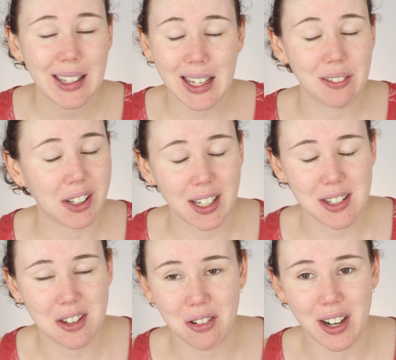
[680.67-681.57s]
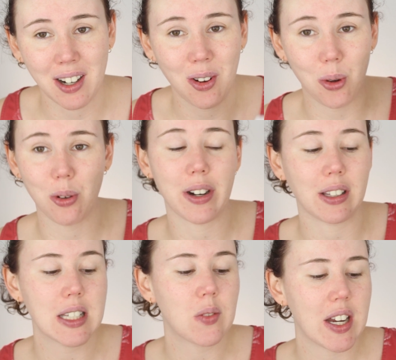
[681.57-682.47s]
even considering ordering
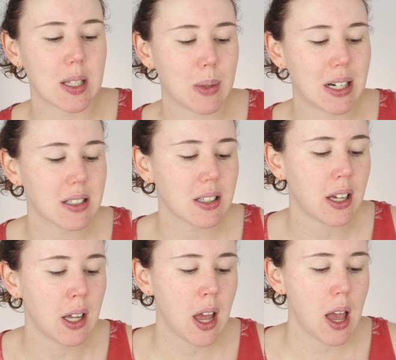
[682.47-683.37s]
this face mask.